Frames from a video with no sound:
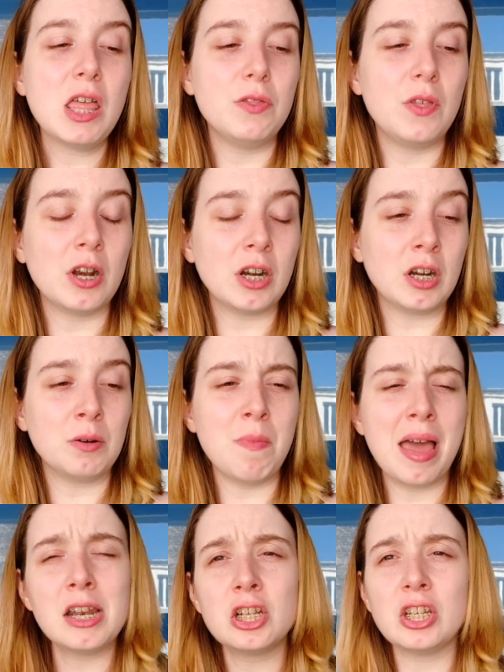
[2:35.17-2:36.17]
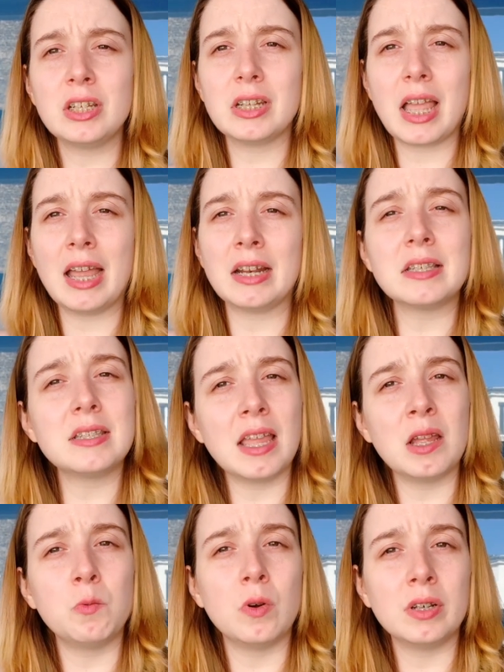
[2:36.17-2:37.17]
They're managing to kind of
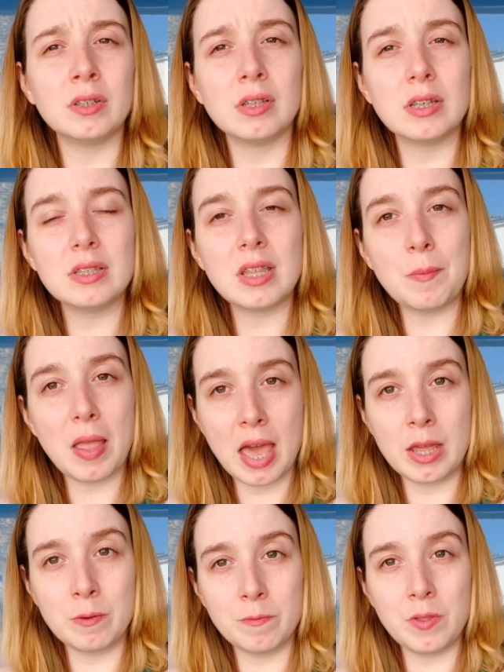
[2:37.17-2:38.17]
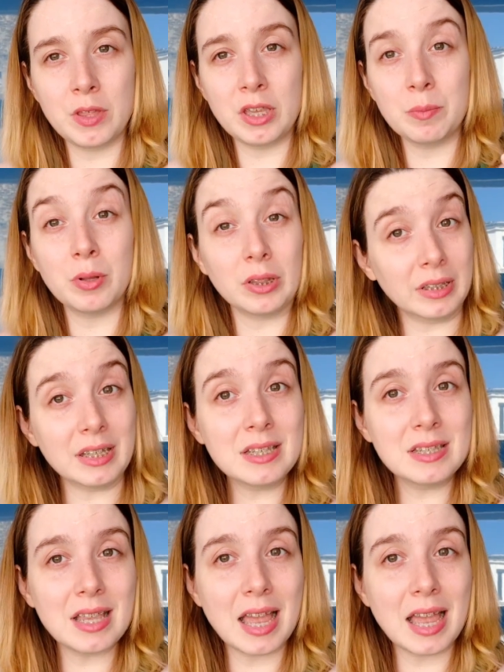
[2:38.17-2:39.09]
stay one step ahead of the police